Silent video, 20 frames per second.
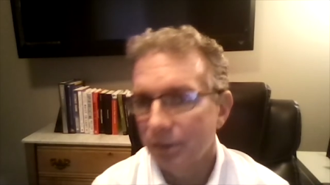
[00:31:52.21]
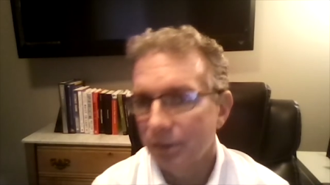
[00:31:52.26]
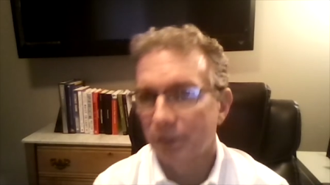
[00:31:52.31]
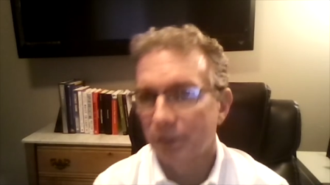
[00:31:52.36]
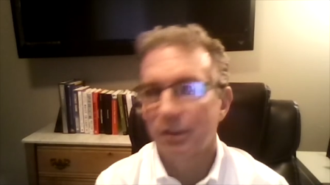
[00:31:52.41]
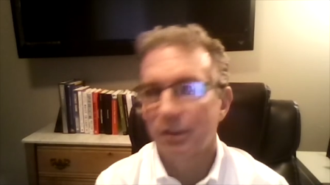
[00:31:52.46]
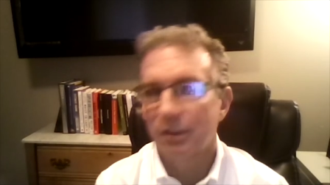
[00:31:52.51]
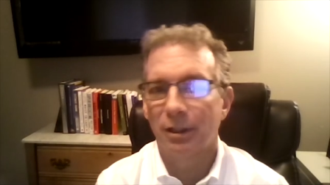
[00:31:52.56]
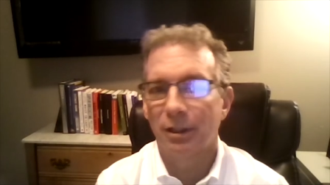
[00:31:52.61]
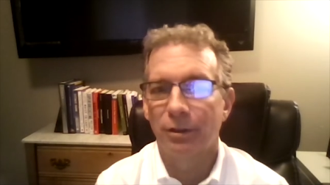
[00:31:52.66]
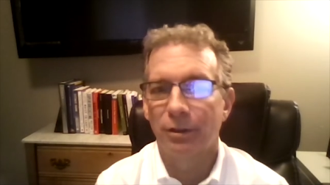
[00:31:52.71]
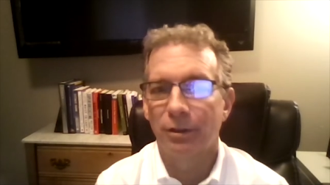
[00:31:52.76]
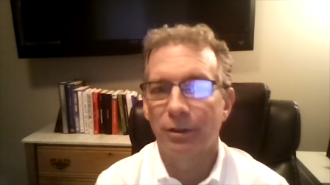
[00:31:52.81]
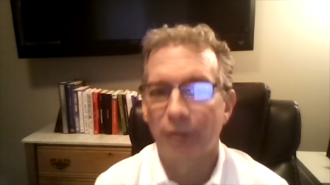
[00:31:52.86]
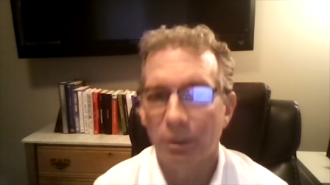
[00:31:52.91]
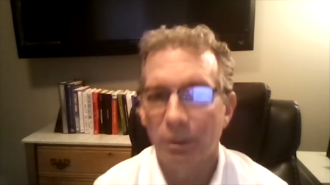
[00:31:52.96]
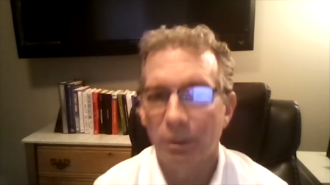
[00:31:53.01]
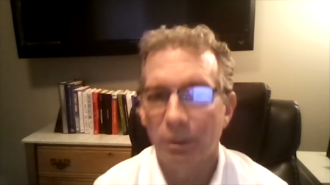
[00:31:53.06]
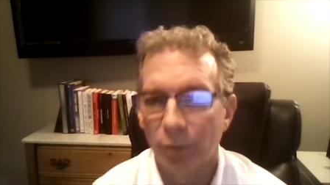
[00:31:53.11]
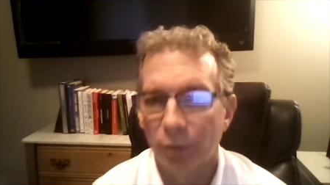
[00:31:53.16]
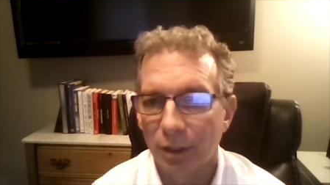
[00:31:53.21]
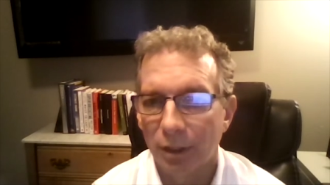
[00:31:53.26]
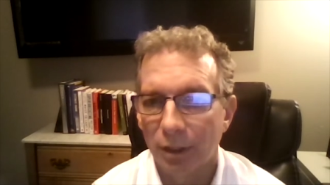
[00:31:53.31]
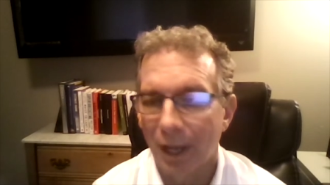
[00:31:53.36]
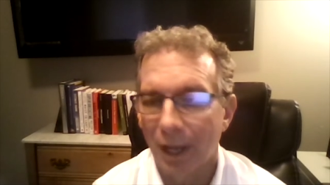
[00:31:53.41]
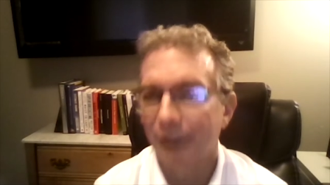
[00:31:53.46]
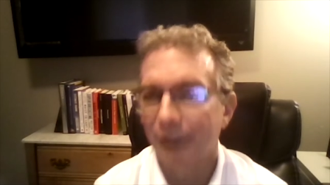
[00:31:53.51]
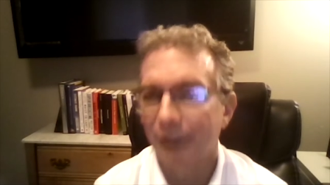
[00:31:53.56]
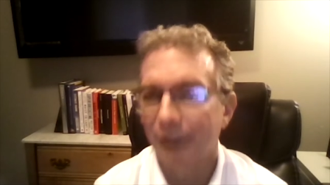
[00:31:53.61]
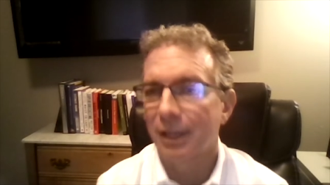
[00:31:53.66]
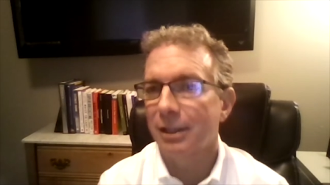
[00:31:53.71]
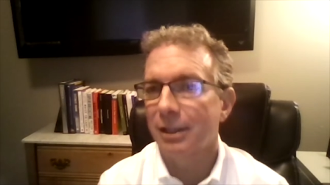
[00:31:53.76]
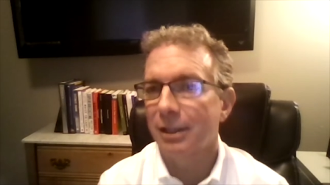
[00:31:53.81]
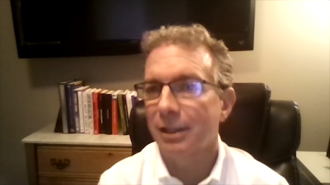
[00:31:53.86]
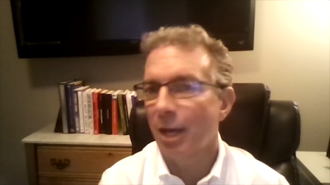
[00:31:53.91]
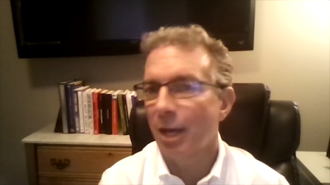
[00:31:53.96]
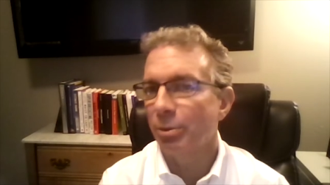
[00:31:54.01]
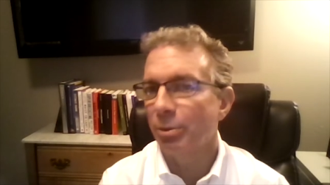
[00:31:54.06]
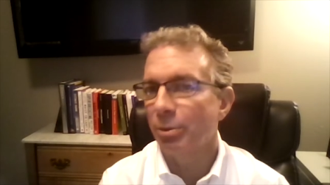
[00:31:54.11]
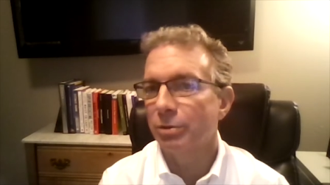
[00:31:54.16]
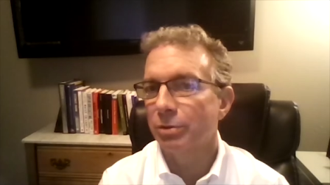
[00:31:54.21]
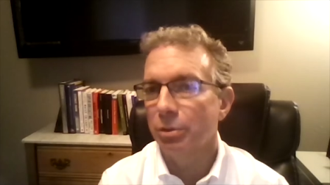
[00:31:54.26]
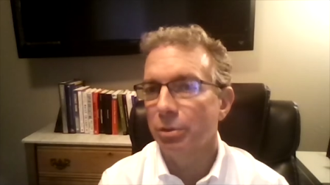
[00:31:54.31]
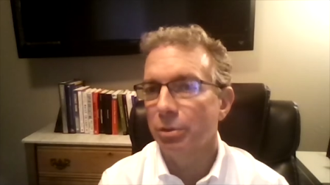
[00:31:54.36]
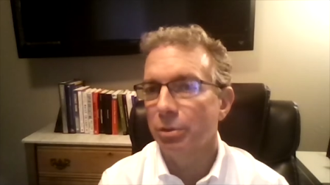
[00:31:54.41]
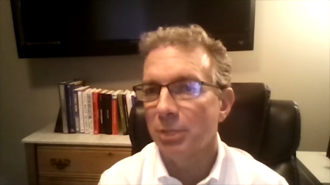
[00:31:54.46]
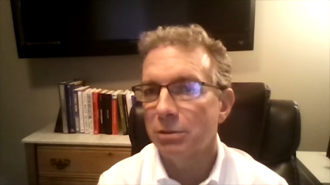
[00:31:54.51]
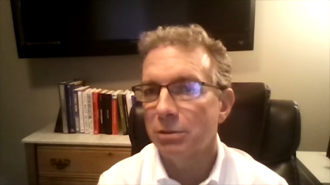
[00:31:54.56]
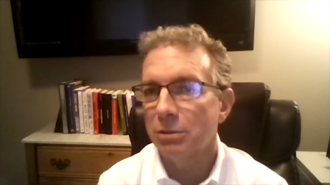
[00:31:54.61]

then they would allocate capital to me.